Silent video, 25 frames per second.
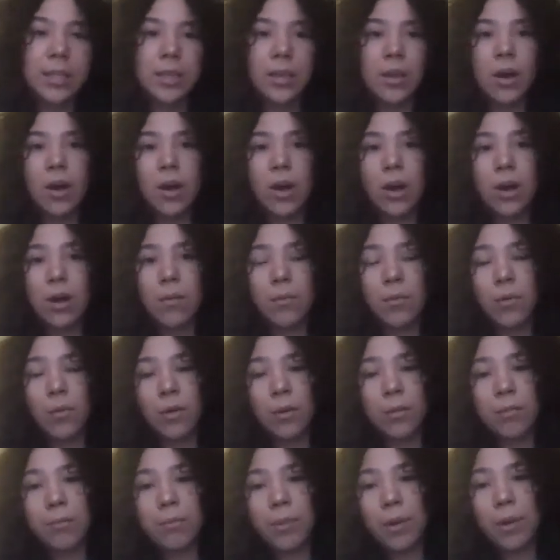
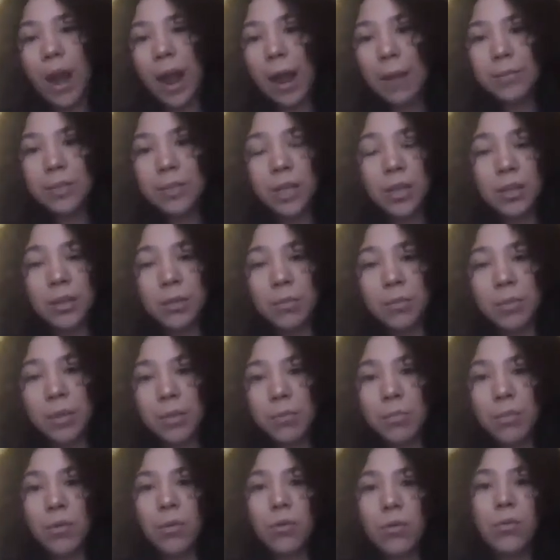or perhaps other
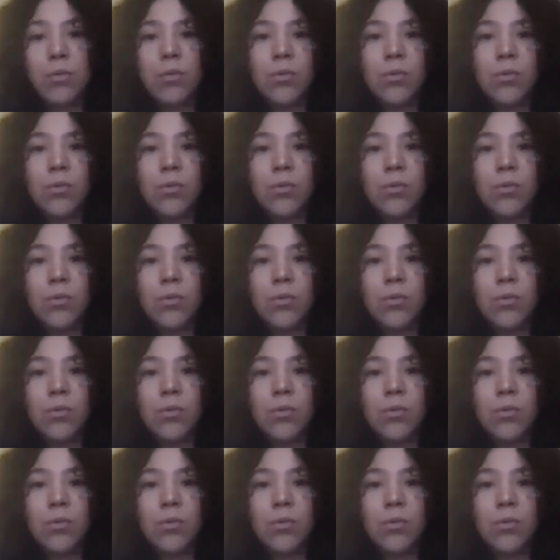people